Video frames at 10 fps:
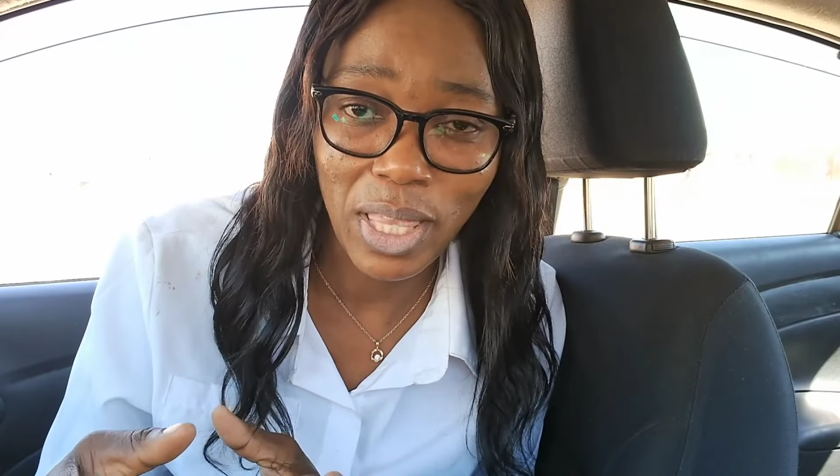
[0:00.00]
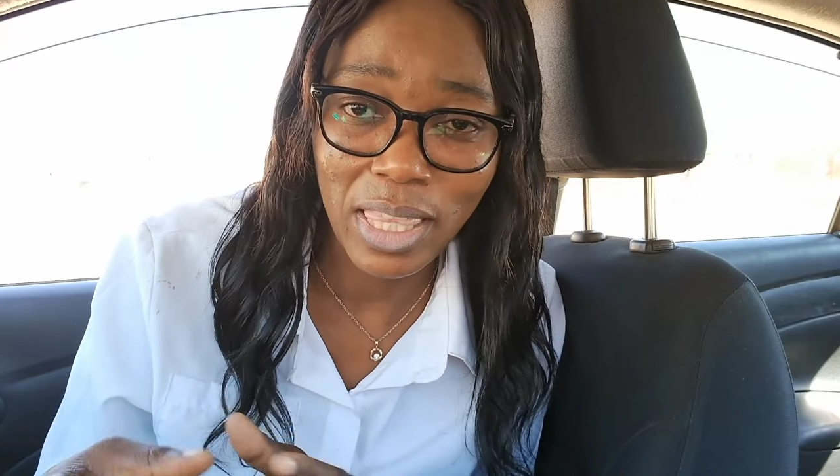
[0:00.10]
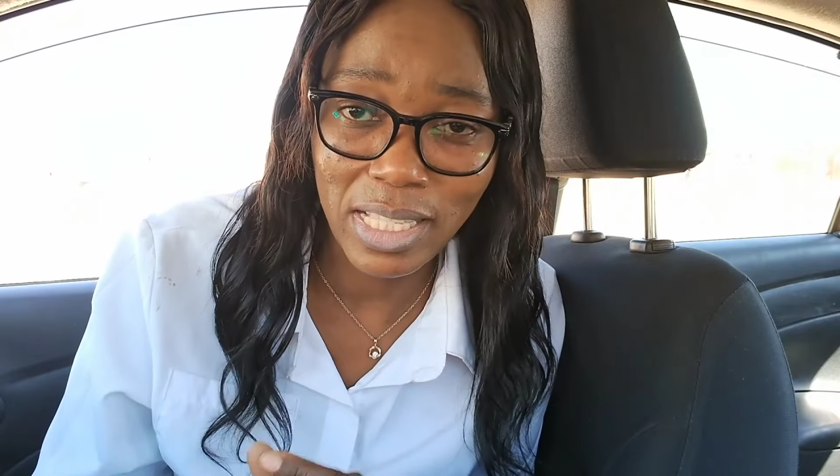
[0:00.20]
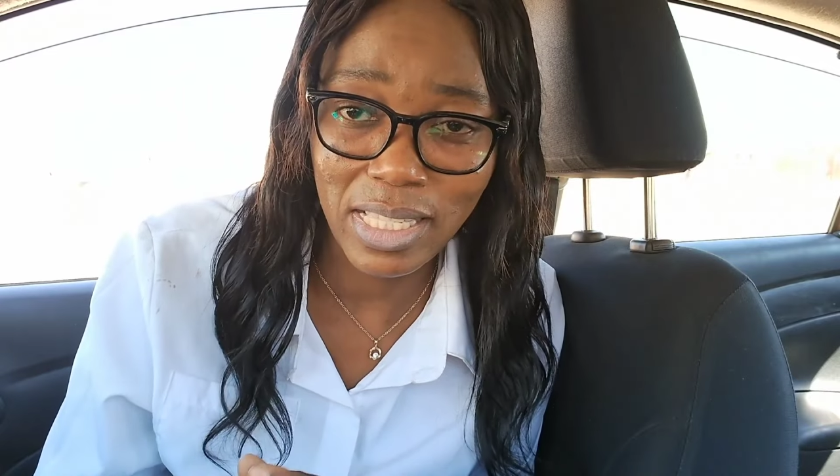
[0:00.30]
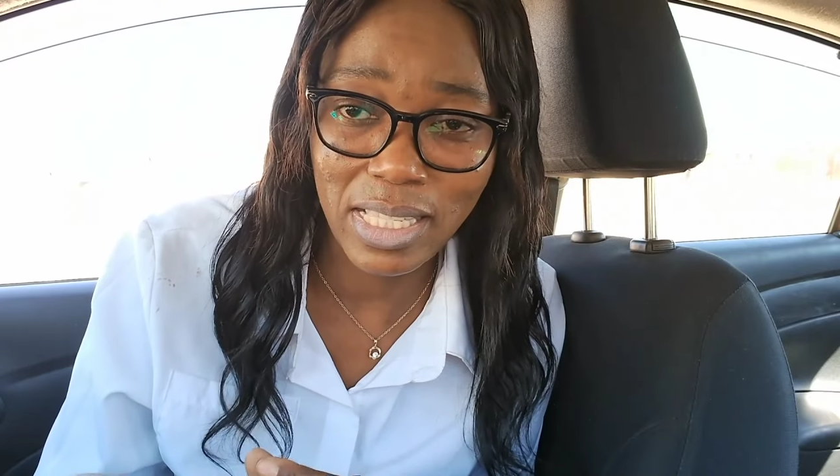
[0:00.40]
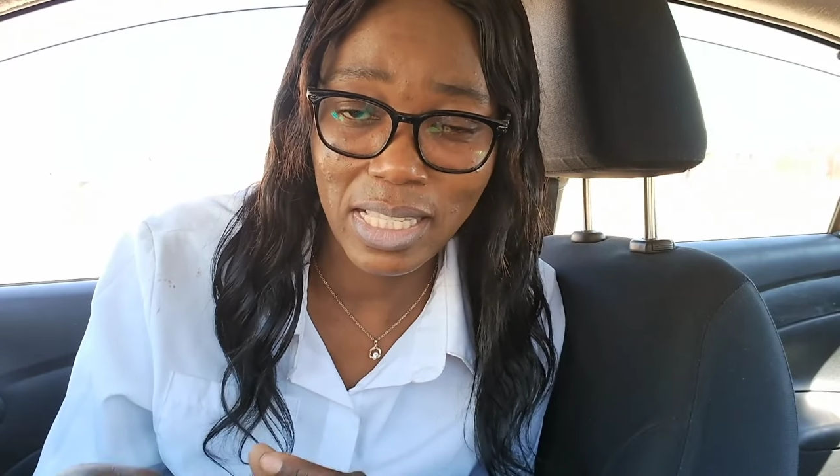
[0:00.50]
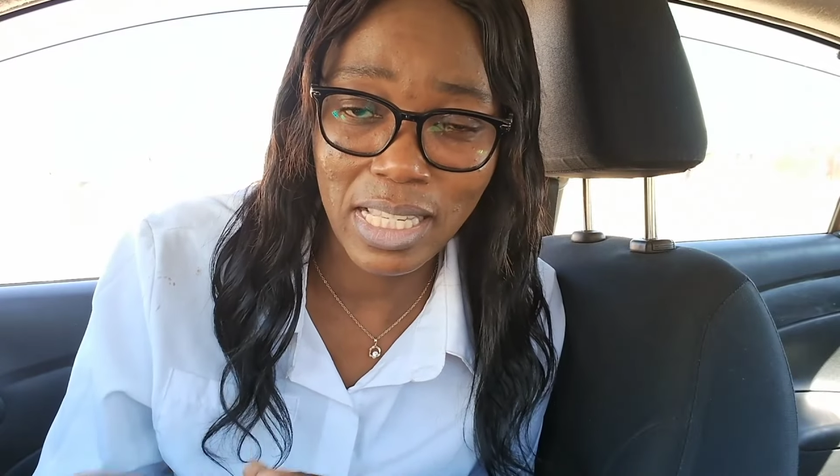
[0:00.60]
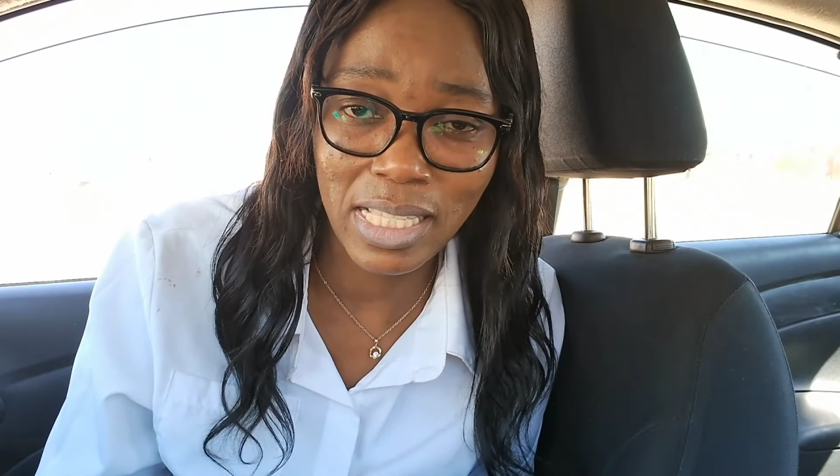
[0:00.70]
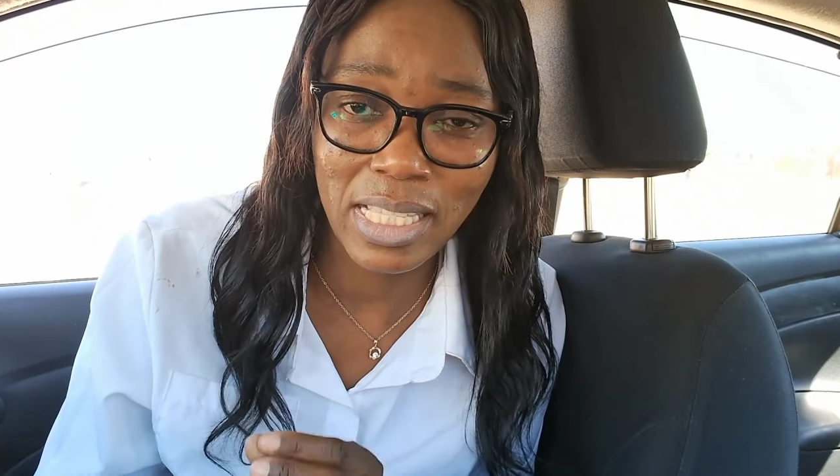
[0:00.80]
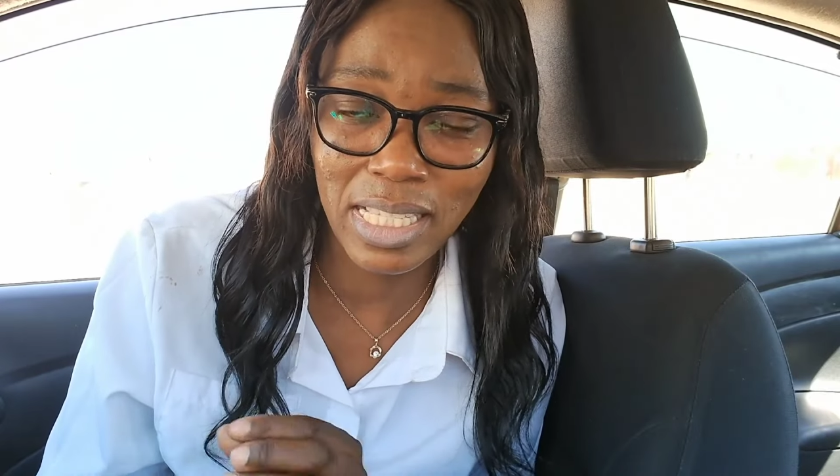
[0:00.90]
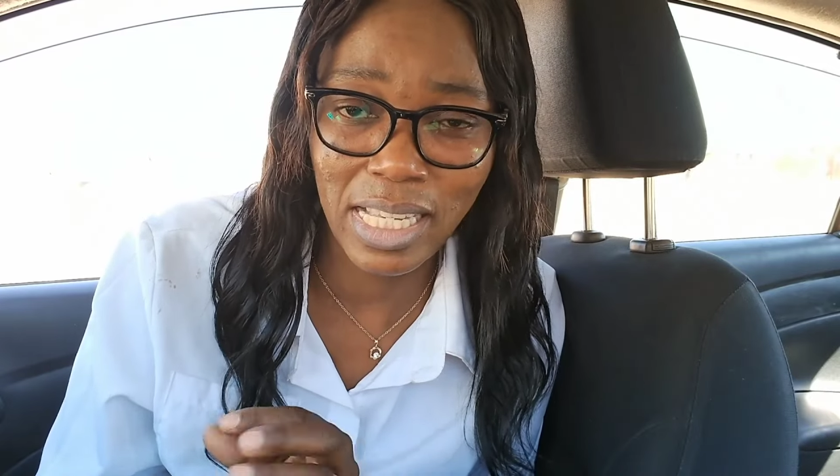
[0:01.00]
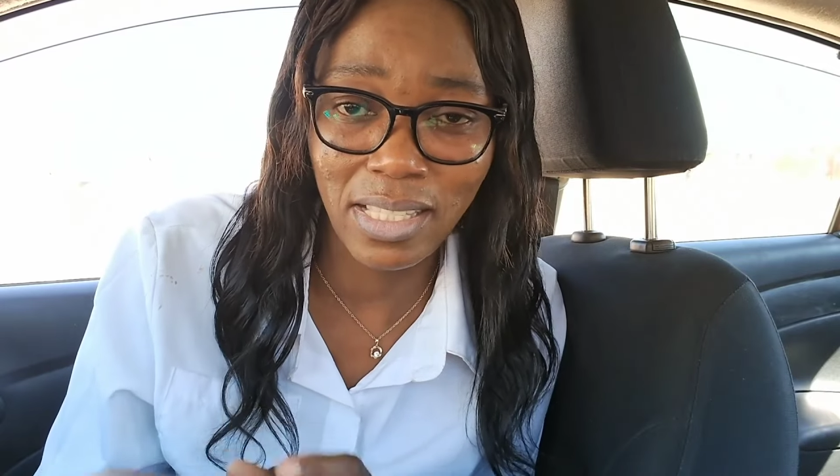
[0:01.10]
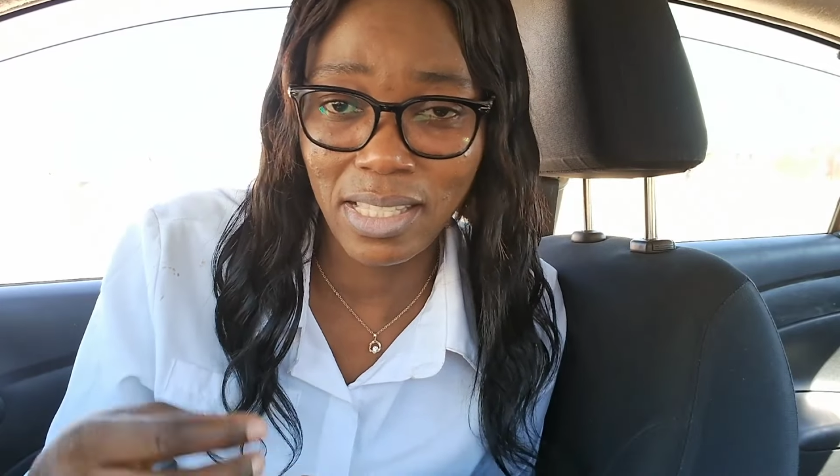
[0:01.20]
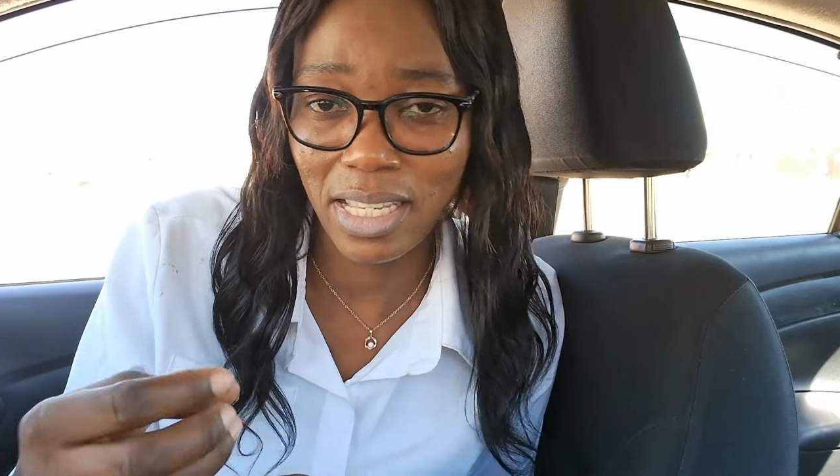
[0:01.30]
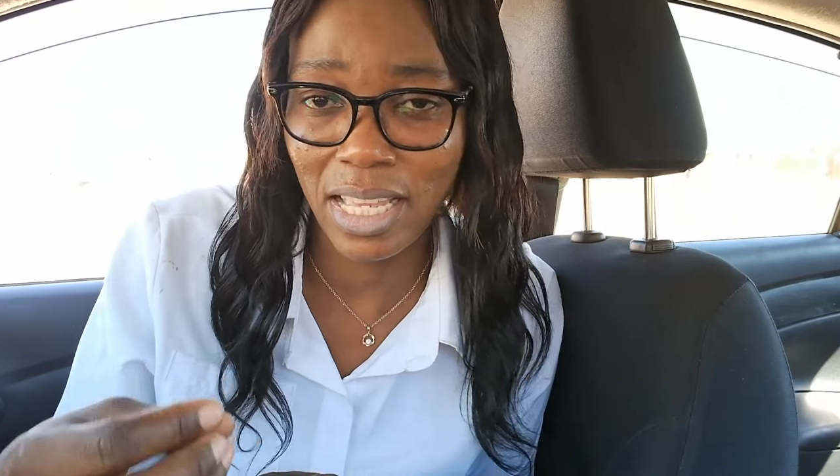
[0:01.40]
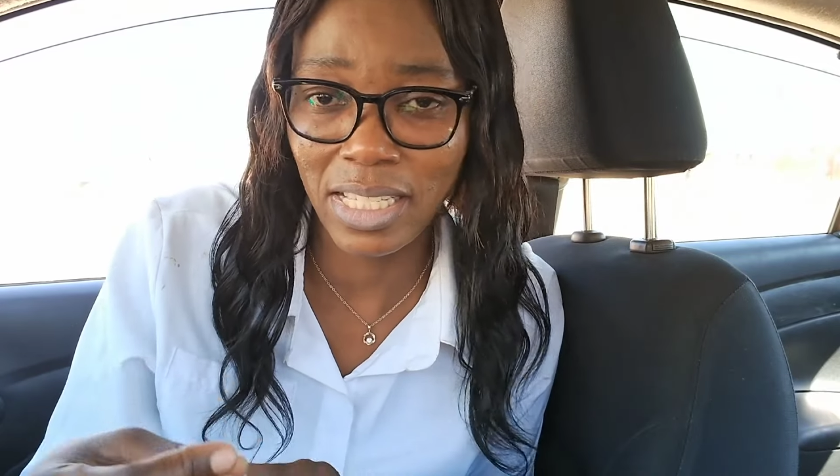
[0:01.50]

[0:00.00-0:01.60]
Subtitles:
This is just a